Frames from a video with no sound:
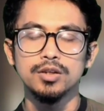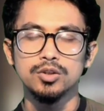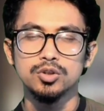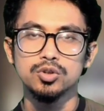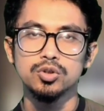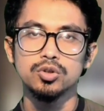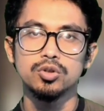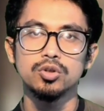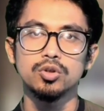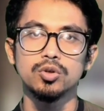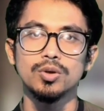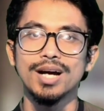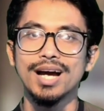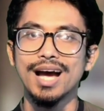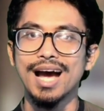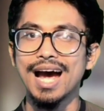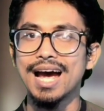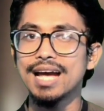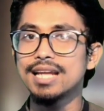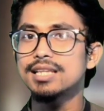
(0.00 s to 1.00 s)
So
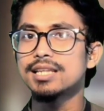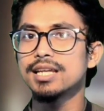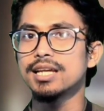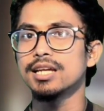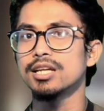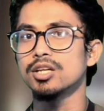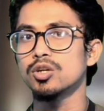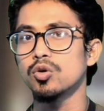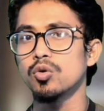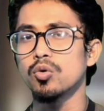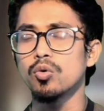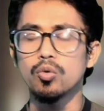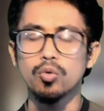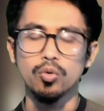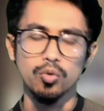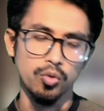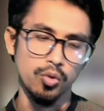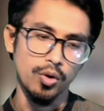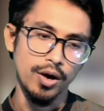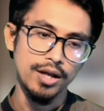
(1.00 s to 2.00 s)
I think
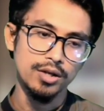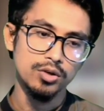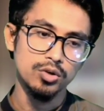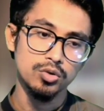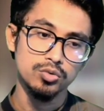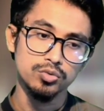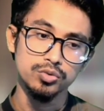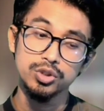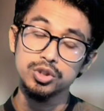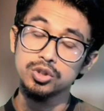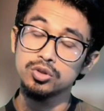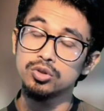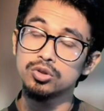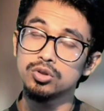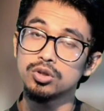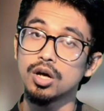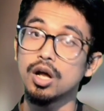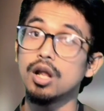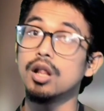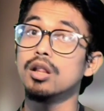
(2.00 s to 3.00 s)
why not we
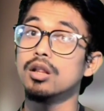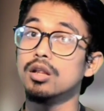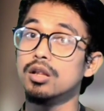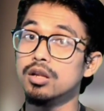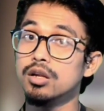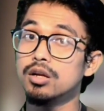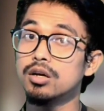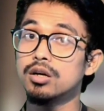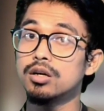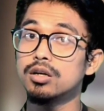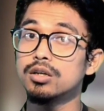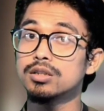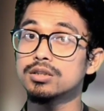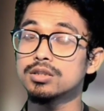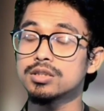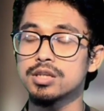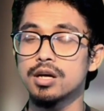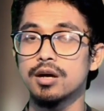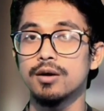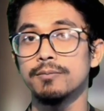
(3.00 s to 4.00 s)
should learn
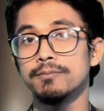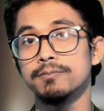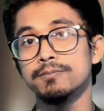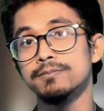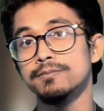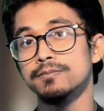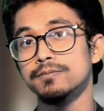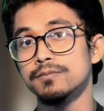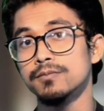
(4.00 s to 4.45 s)
some